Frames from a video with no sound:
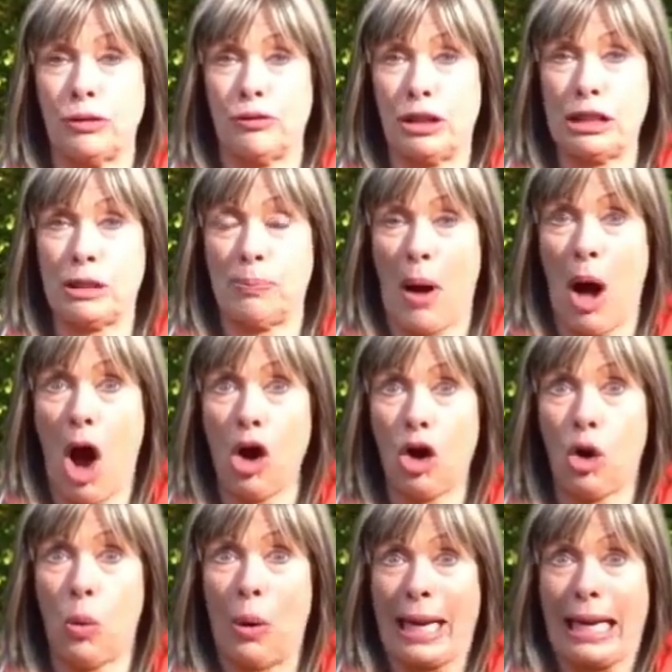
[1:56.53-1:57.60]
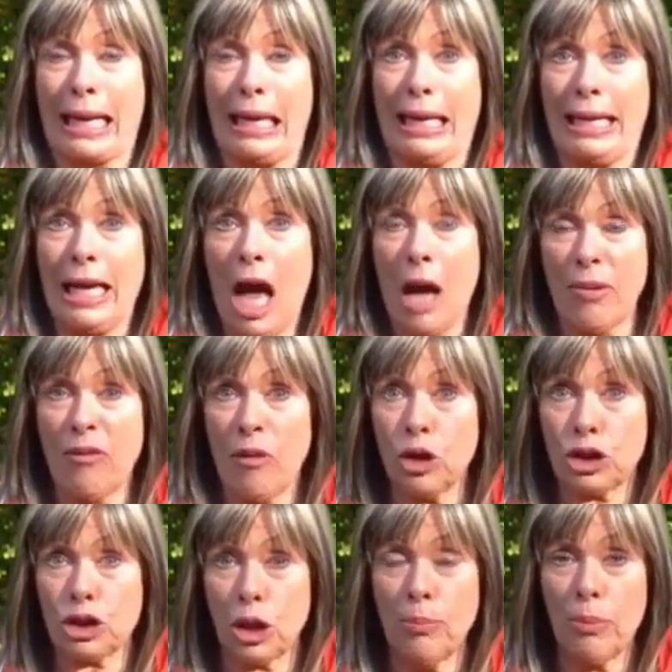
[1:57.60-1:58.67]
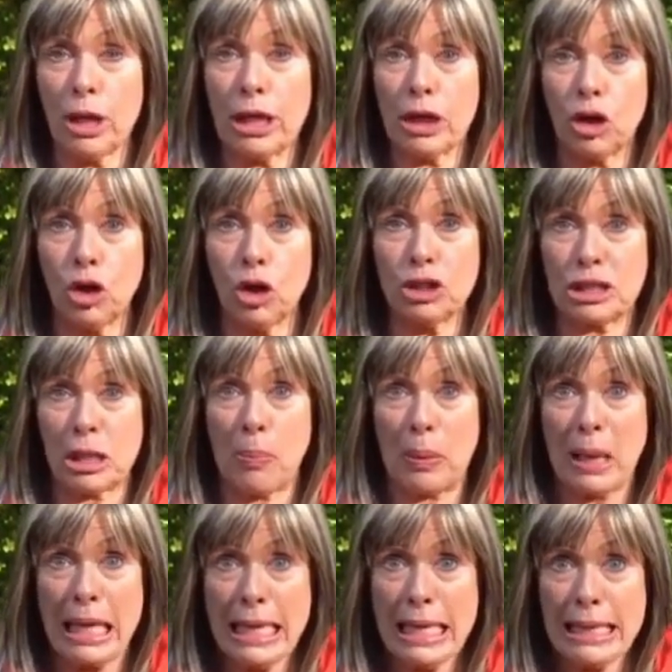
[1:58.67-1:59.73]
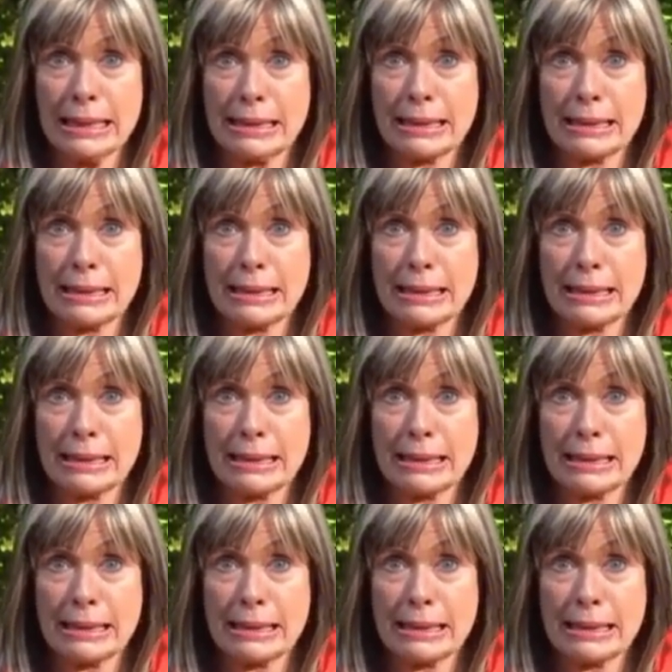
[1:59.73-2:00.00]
of this park quickly before somebody calls the police.